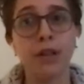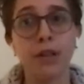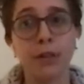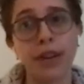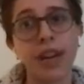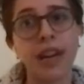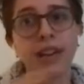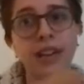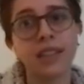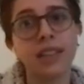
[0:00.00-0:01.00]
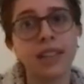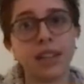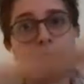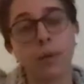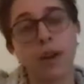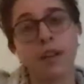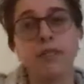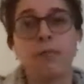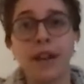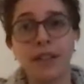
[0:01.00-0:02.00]
Laurier does it in
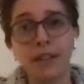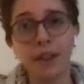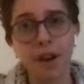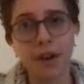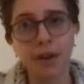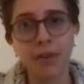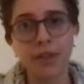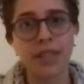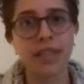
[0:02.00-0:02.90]
12-month goes